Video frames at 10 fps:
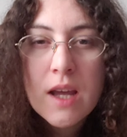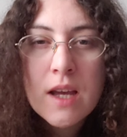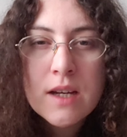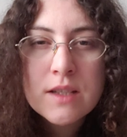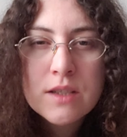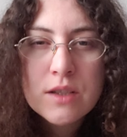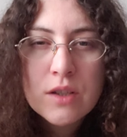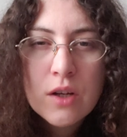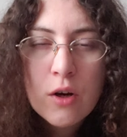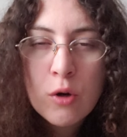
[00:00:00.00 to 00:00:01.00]
And
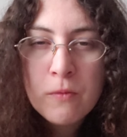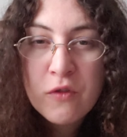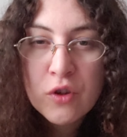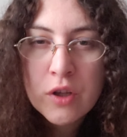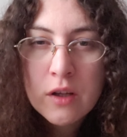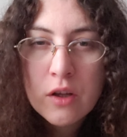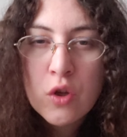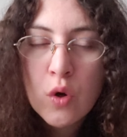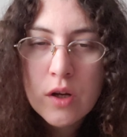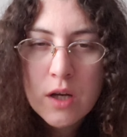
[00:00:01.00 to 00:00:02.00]
hopefully,
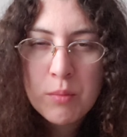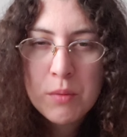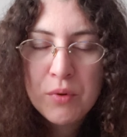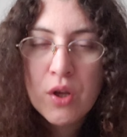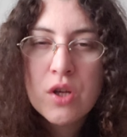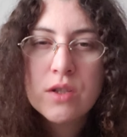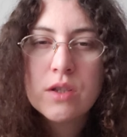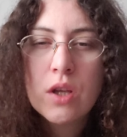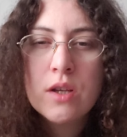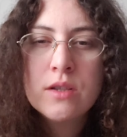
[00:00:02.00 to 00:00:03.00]
your happy
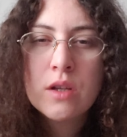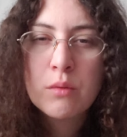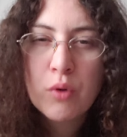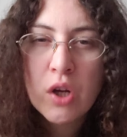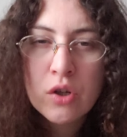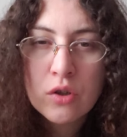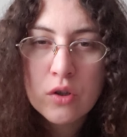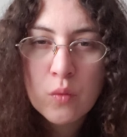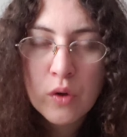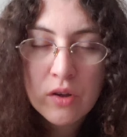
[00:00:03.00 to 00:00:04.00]
place is in
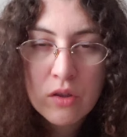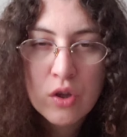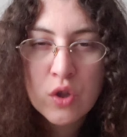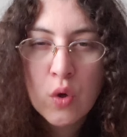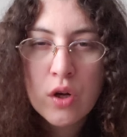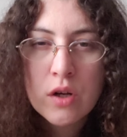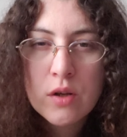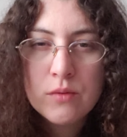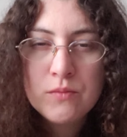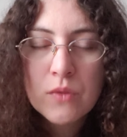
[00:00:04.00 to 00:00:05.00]
prayer with the
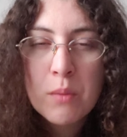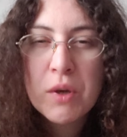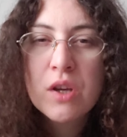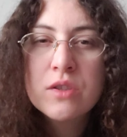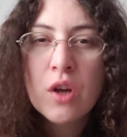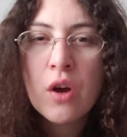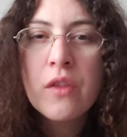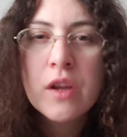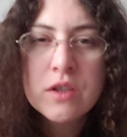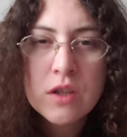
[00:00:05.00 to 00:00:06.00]
Lord. Because all
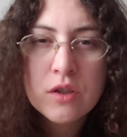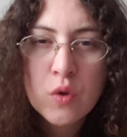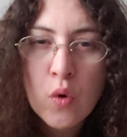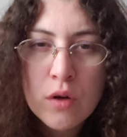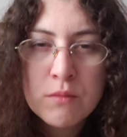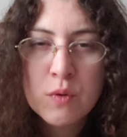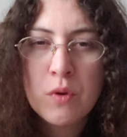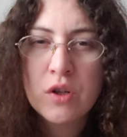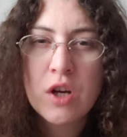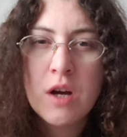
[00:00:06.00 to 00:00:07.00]
these storms
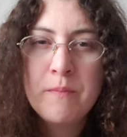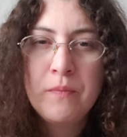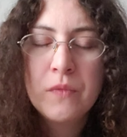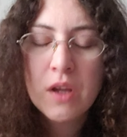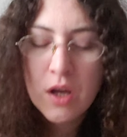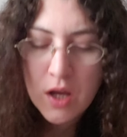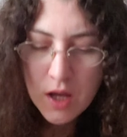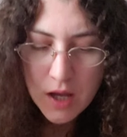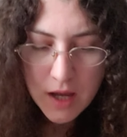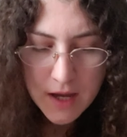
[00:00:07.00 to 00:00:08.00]
will come,
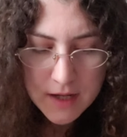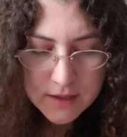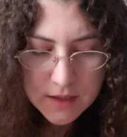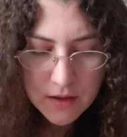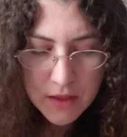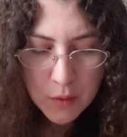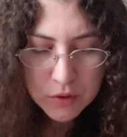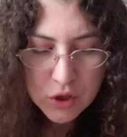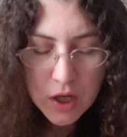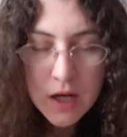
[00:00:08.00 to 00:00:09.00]
and they
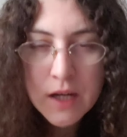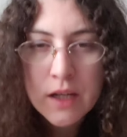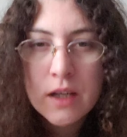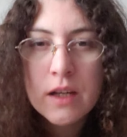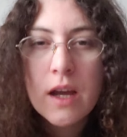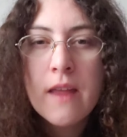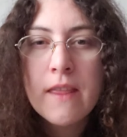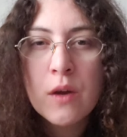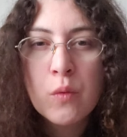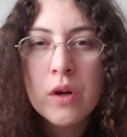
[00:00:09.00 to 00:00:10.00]
will try
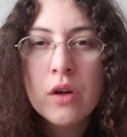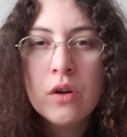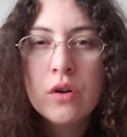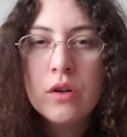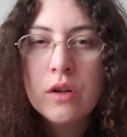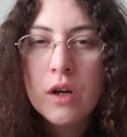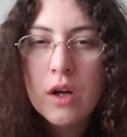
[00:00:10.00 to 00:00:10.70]
and they will